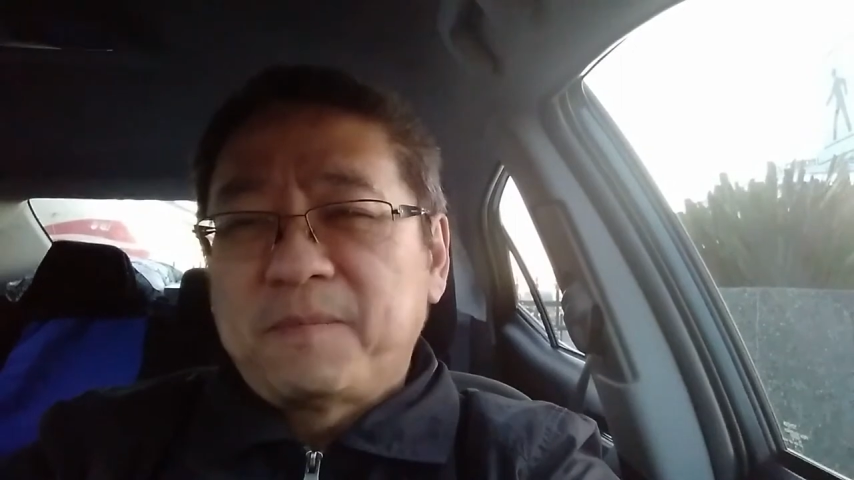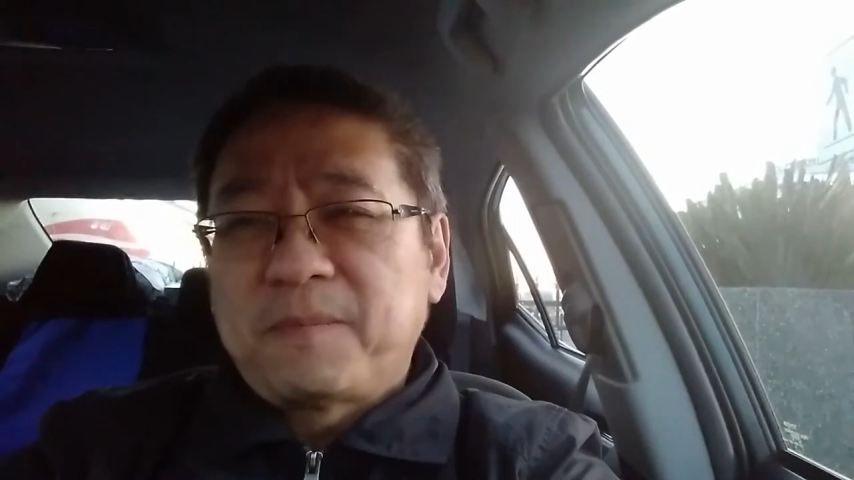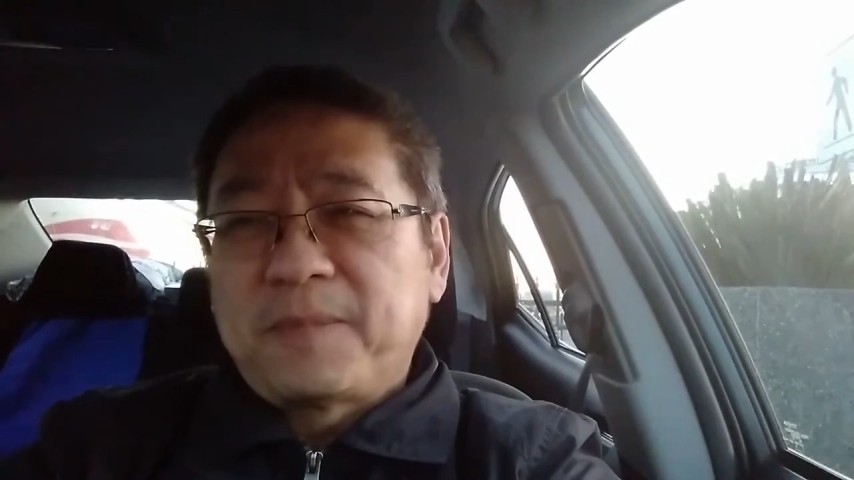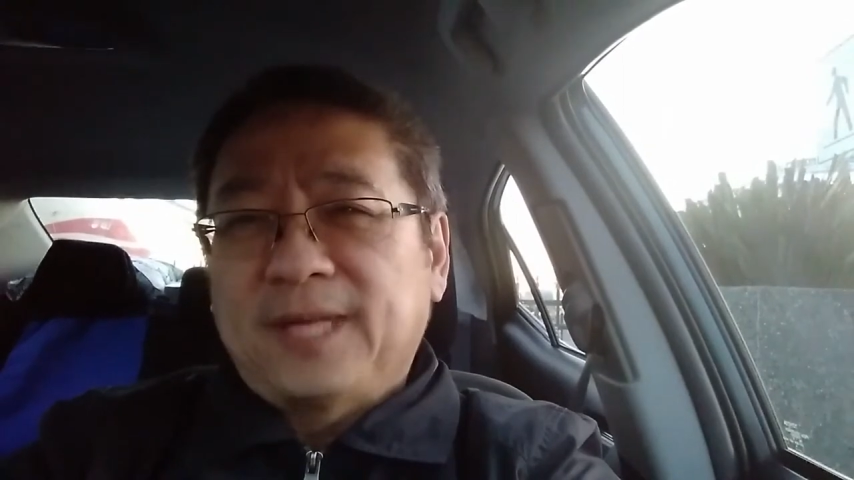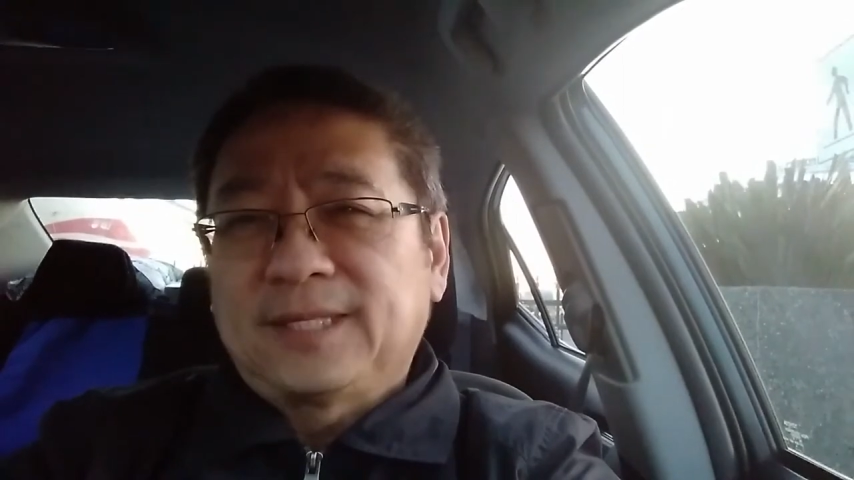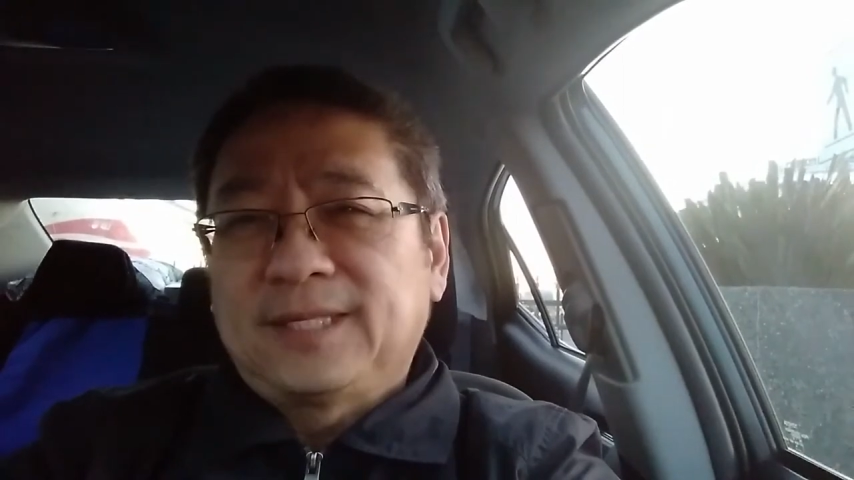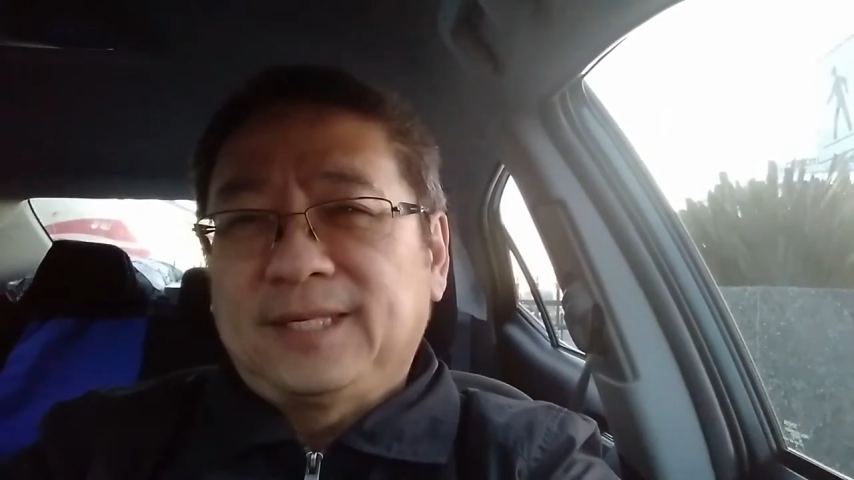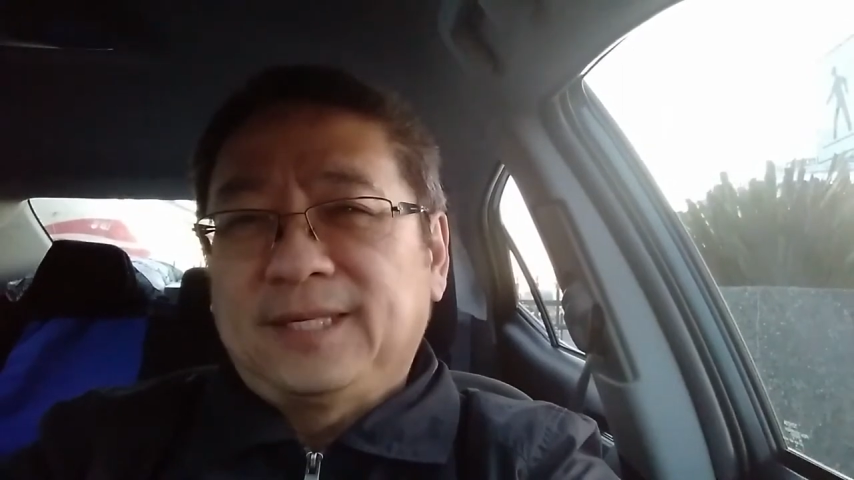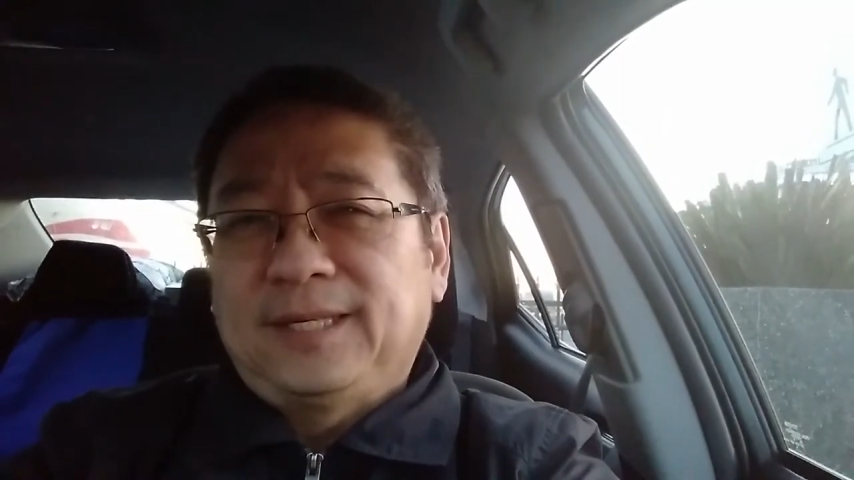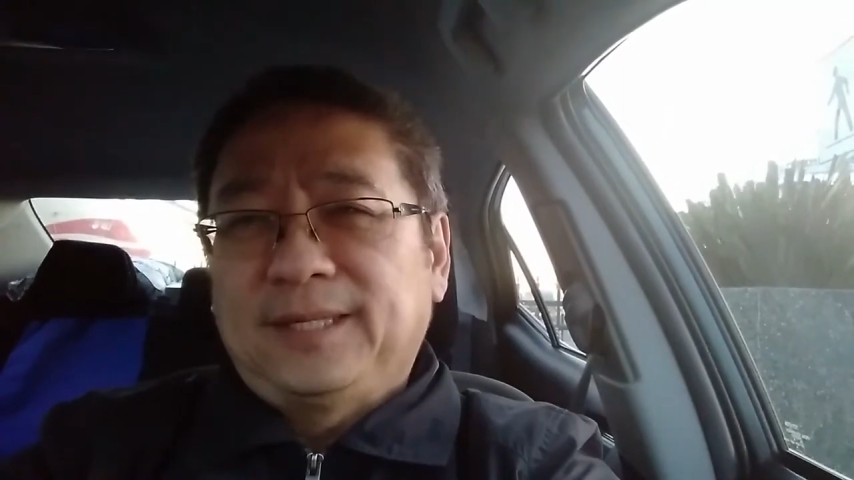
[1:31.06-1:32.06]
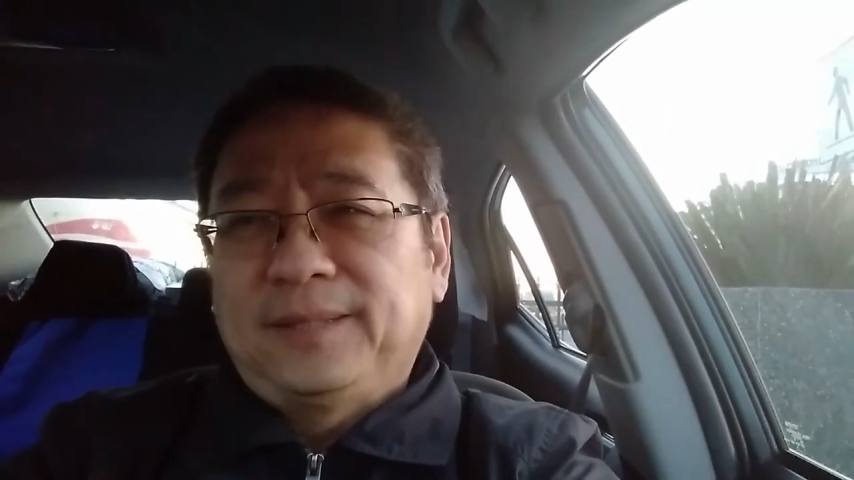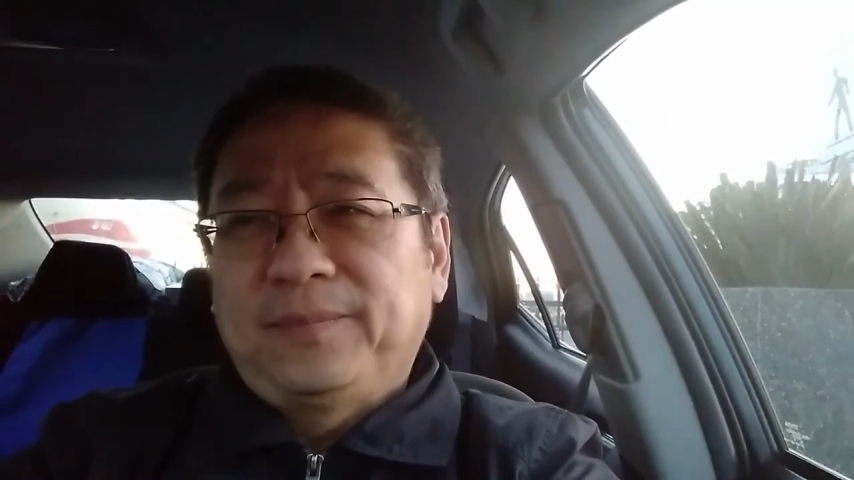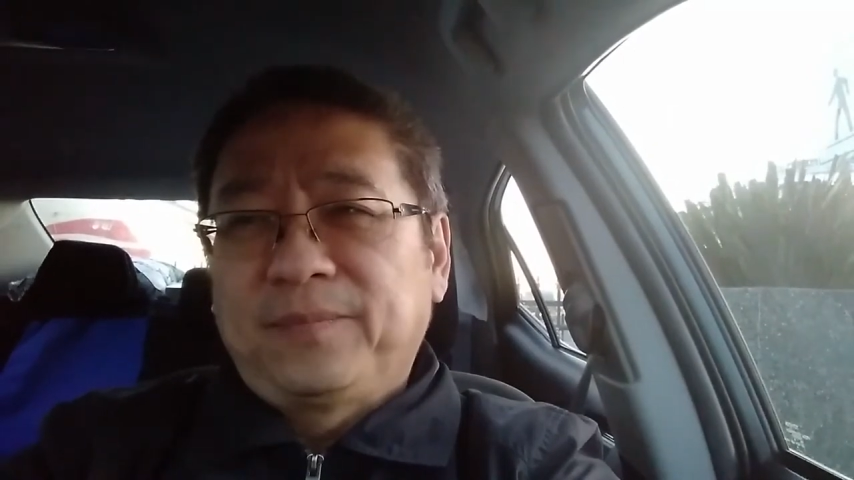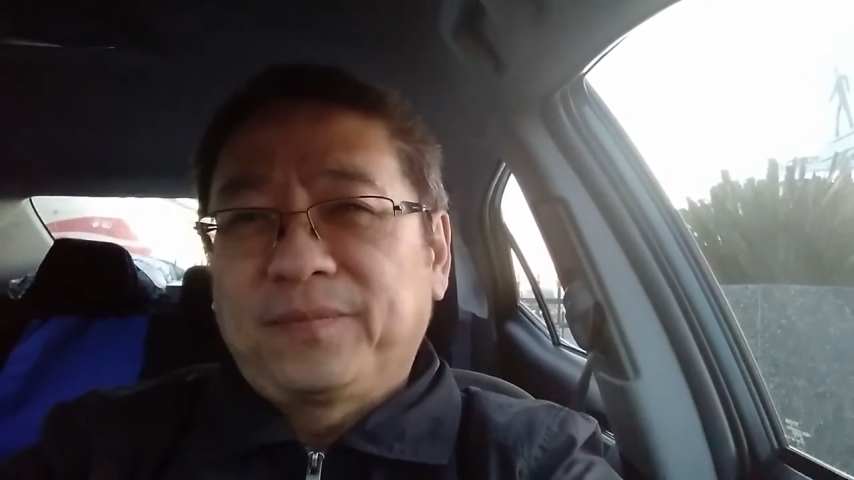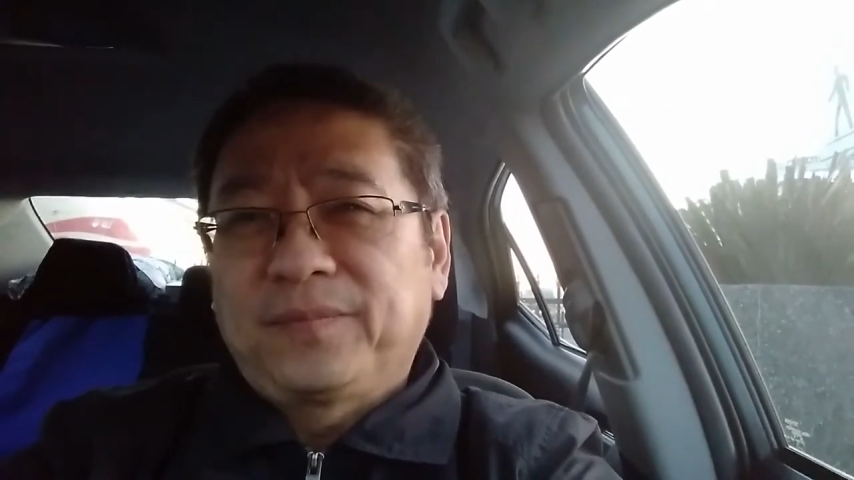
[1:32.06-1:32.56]
that uh,
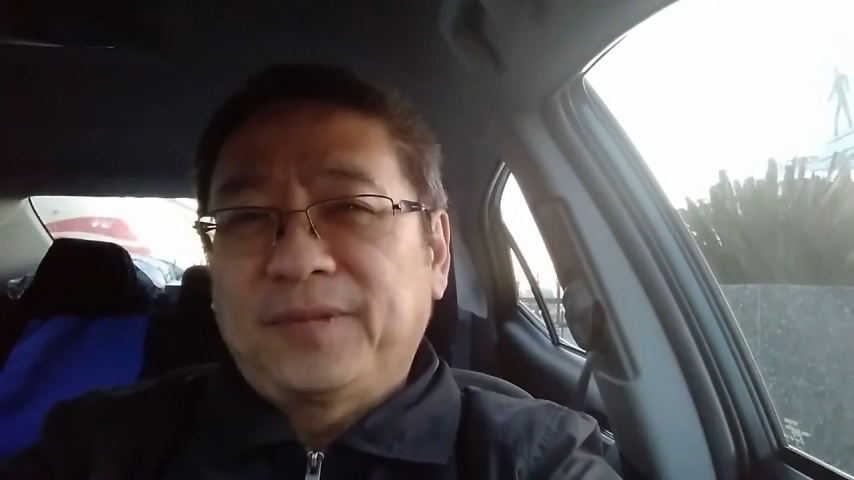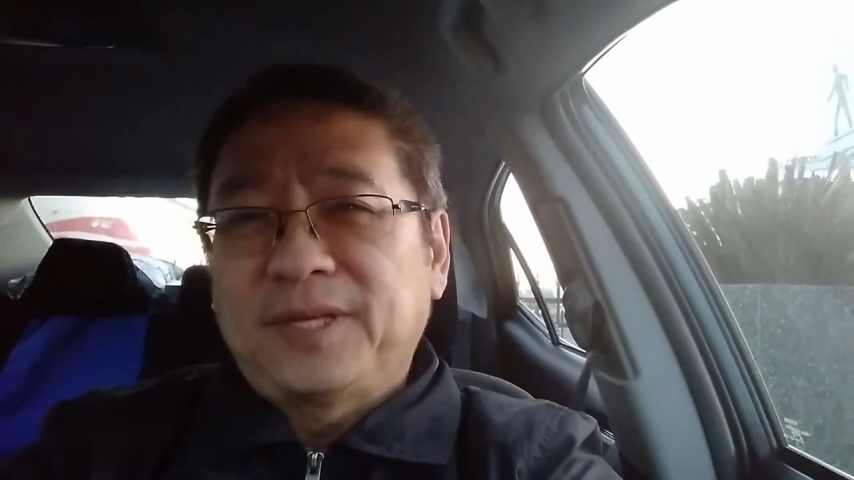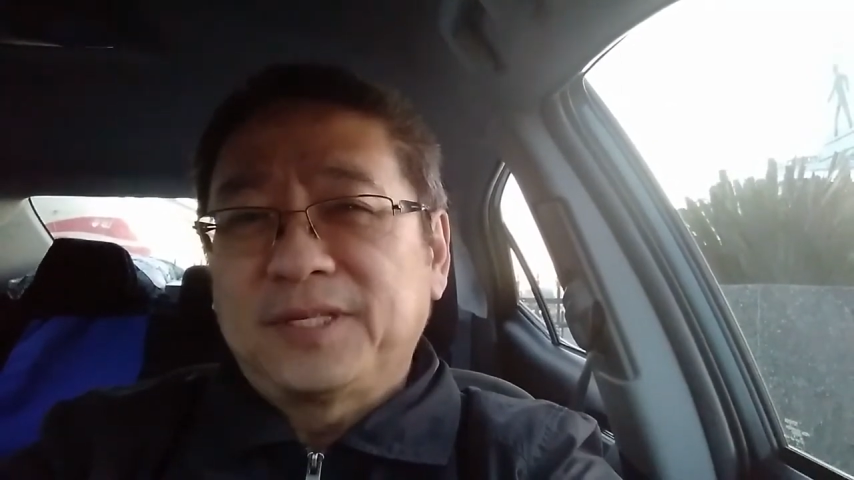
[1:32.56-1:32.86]
they